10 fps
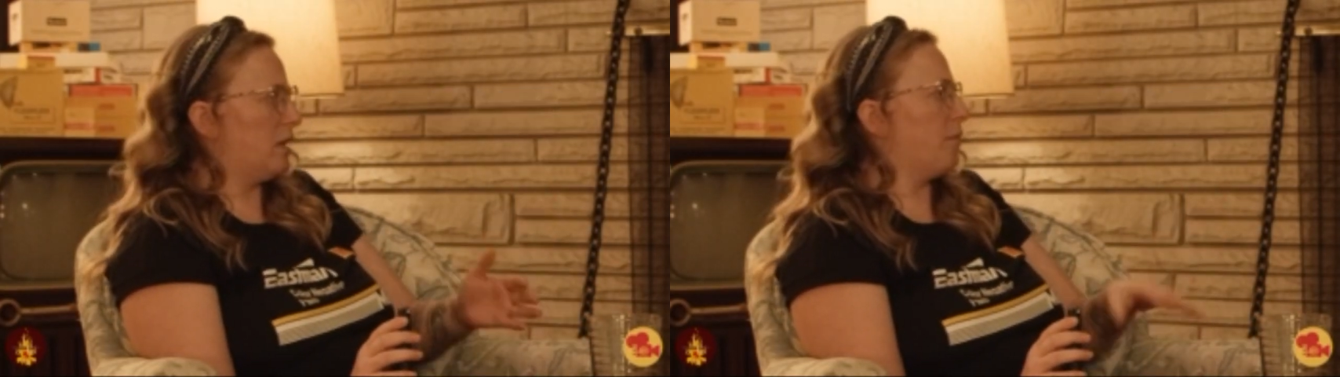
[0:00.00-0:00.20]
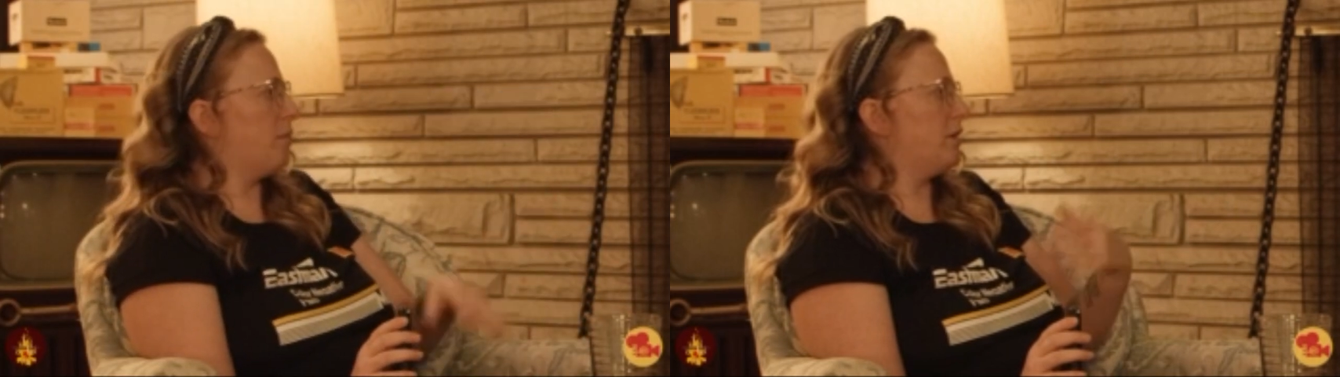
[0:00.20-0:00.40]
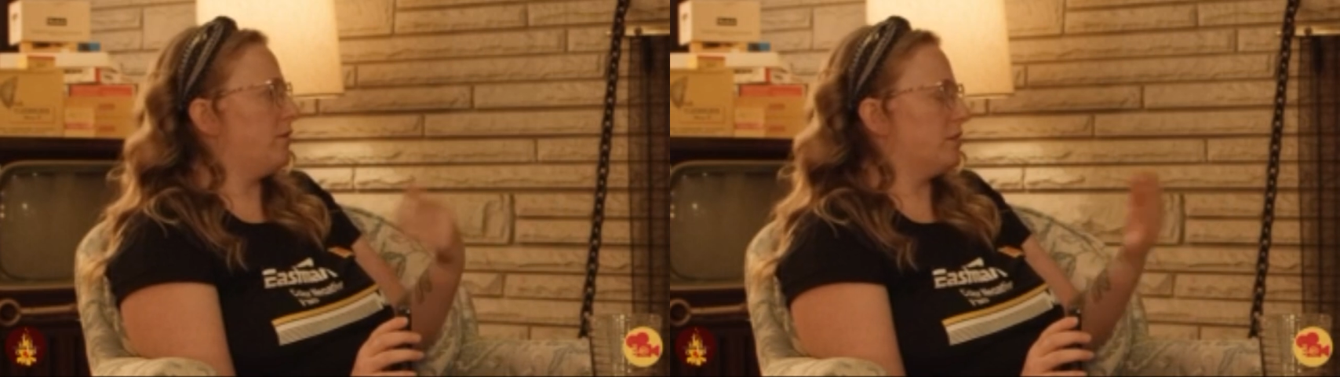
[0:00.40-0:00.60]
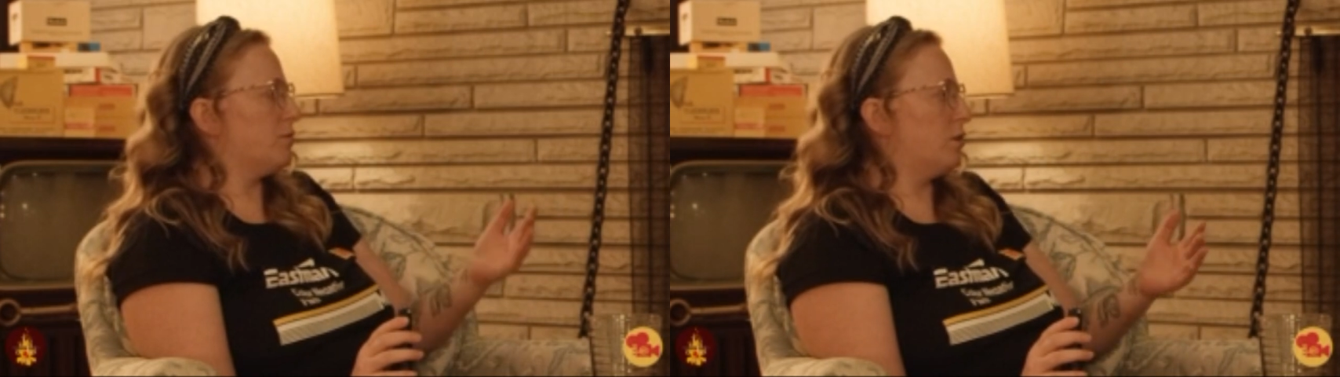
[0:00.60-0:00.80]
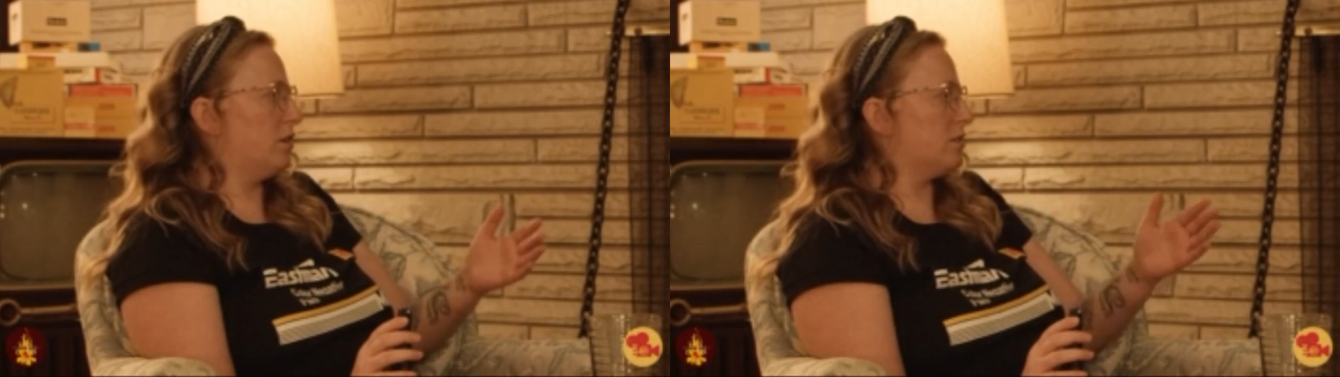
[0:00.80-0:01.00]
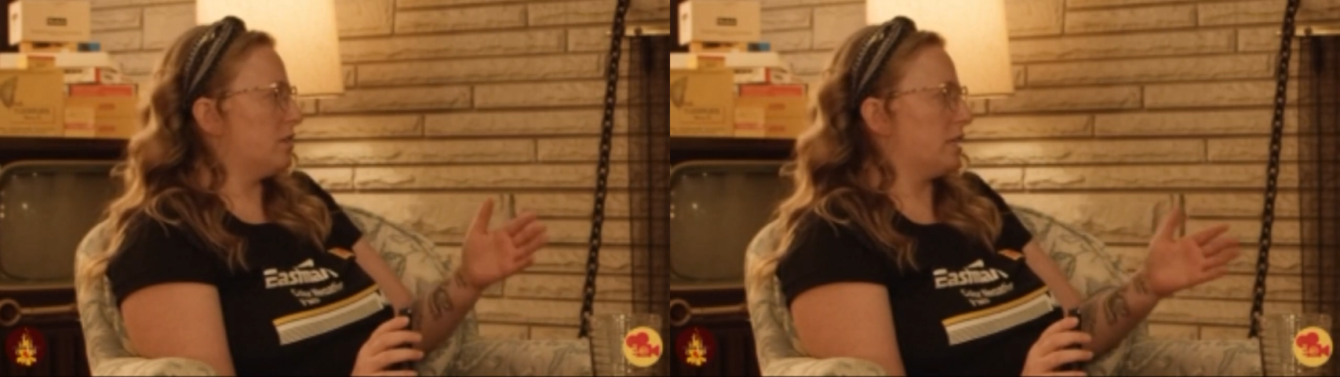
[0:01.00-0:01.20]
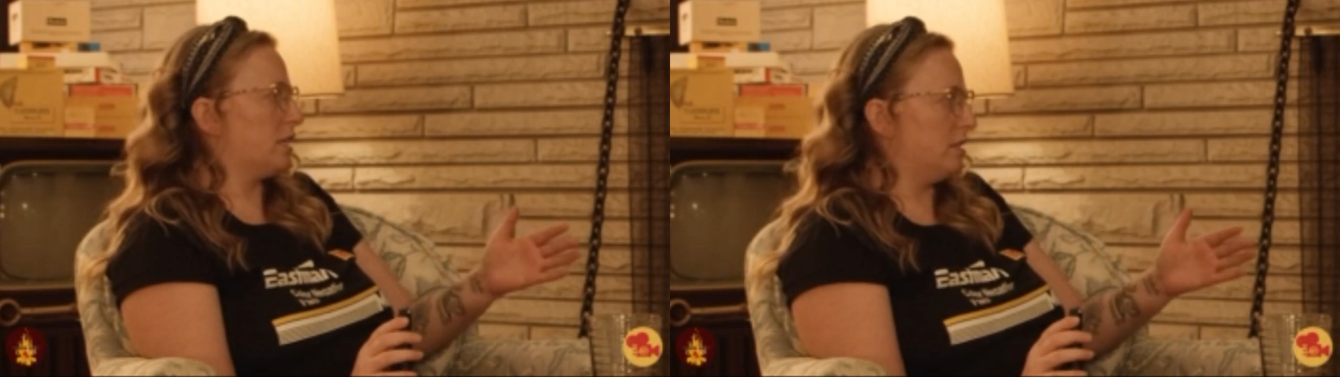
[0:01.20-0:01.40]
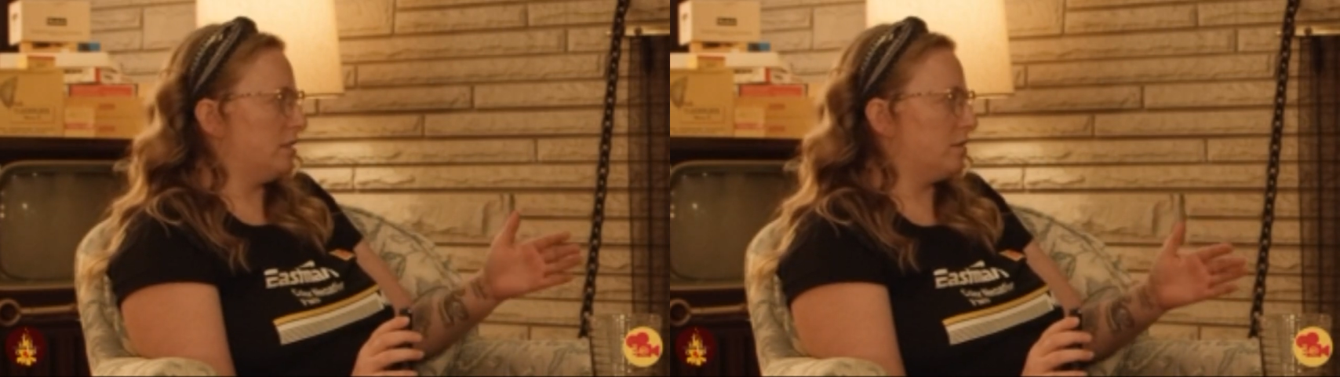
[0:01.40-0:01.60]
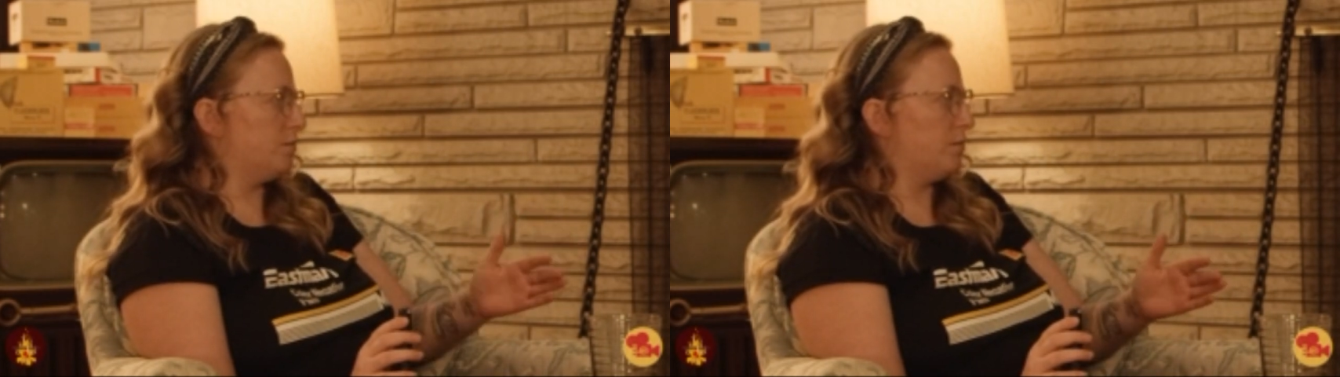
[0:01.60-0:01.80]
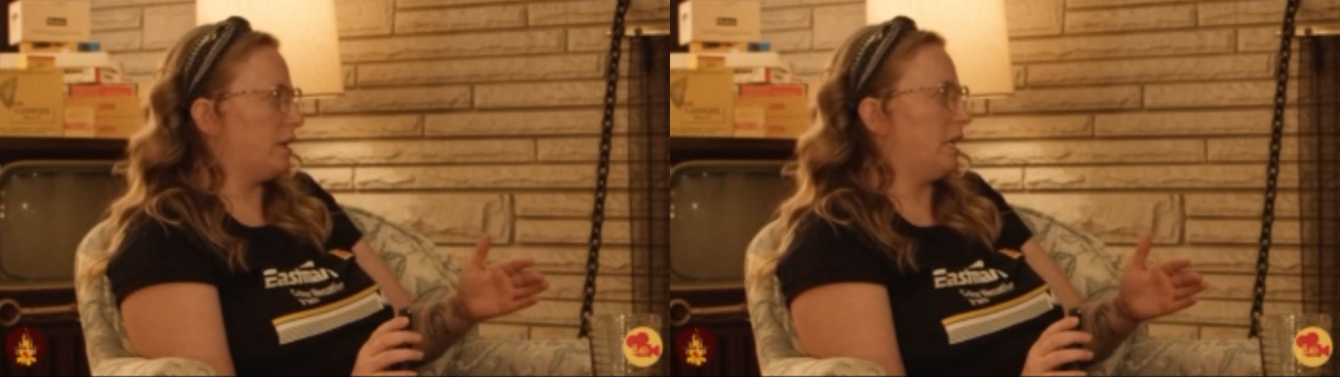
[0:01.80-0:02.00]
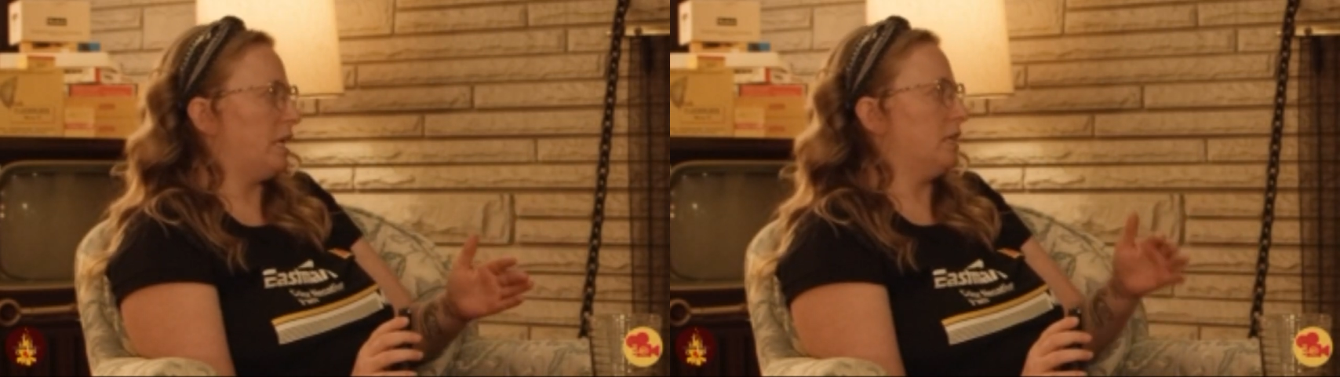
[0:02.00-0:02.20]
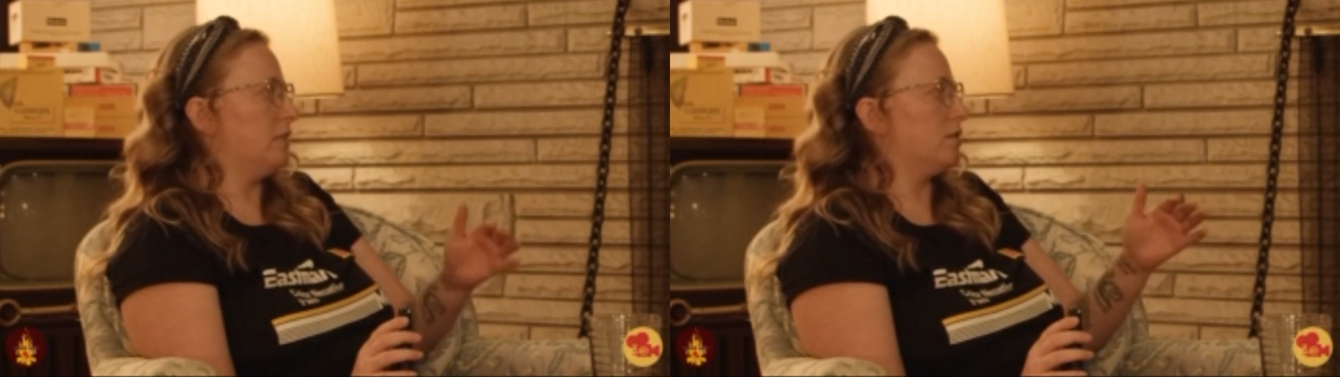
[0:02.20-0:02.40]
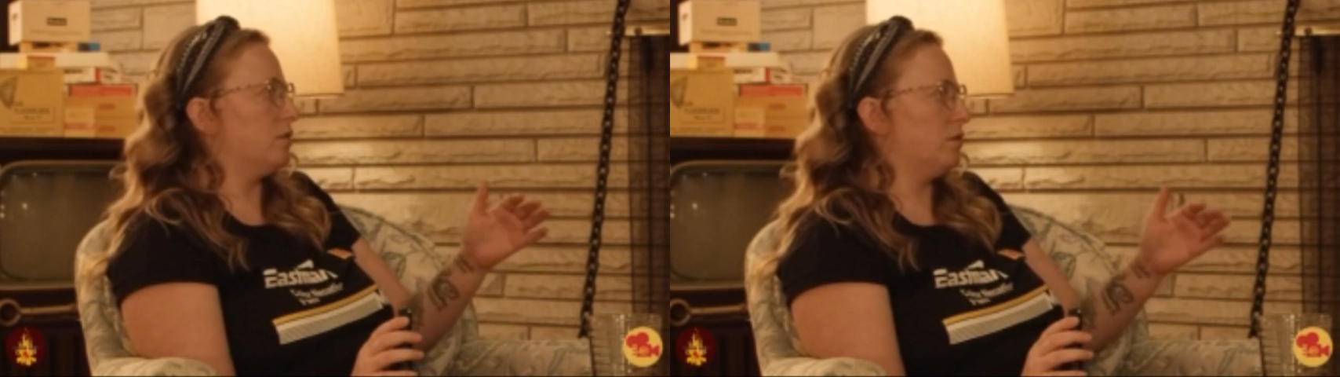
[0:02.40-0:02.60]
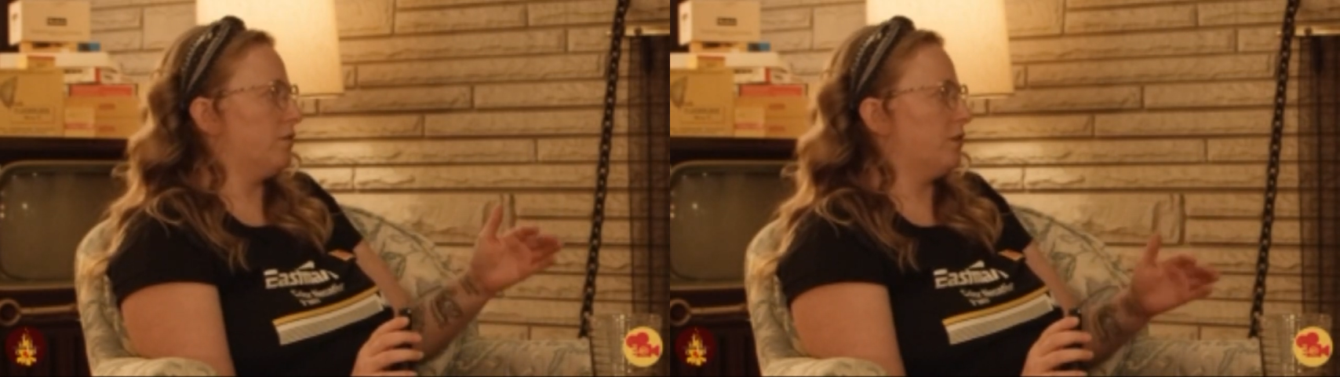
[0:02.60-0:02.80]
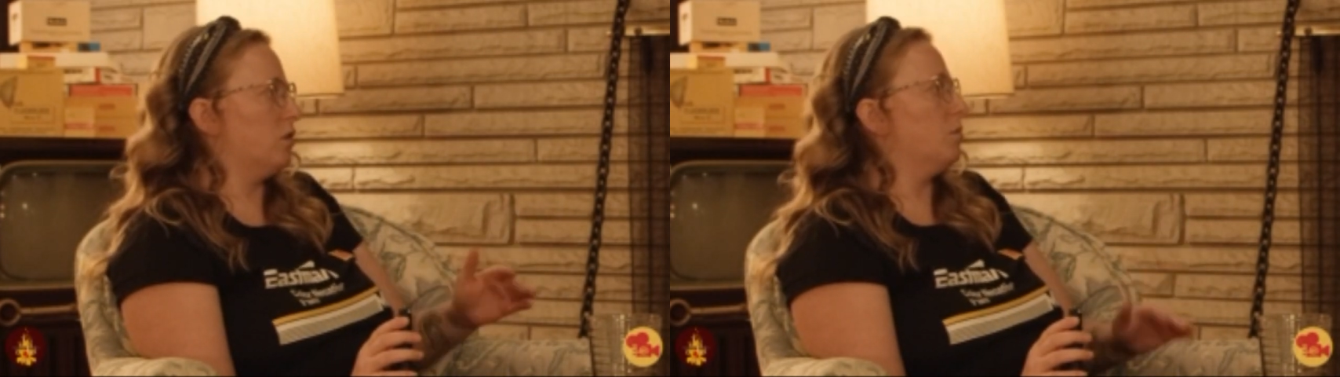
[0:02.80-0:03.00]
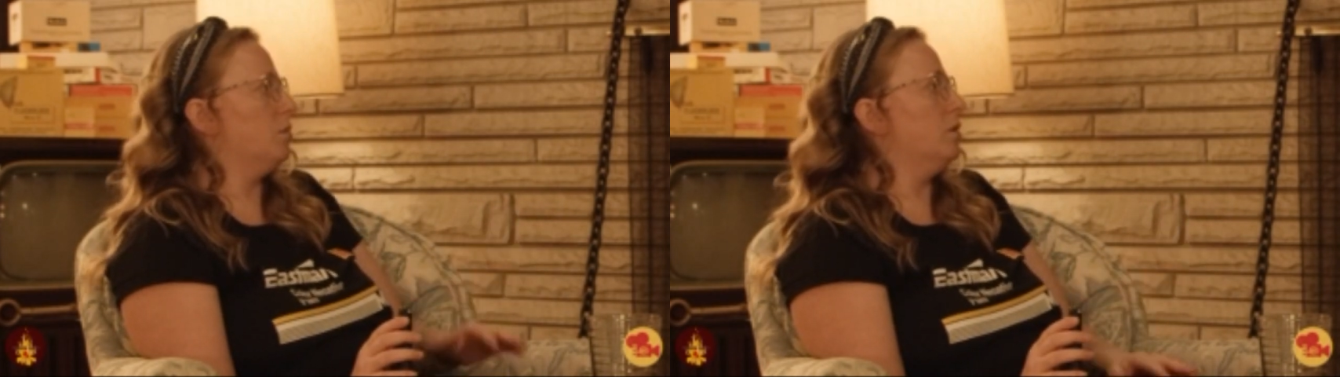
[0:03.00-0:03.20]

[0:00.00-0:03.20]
I believe it's where it's like he's getting into the film.